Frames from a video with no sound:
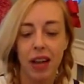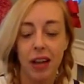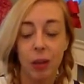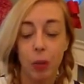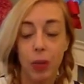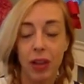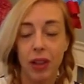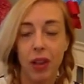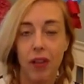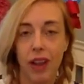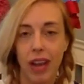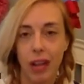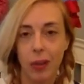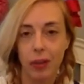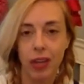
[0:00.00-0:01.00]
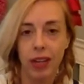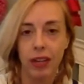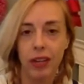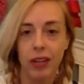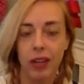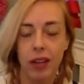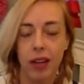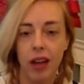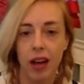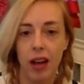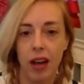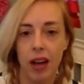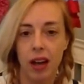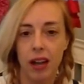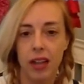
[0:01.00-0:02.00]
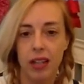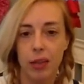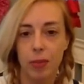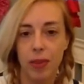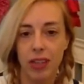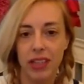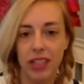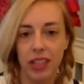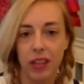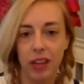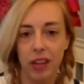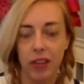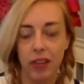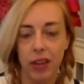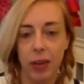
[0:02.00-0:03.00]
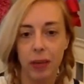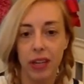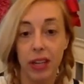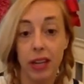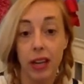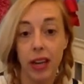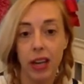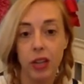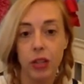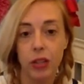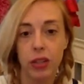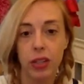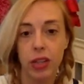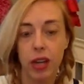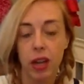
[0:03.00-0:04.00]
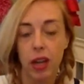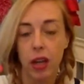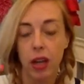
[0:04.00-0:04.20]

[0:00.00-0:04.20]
we love Halloween. It's a big deal in our family, and actually,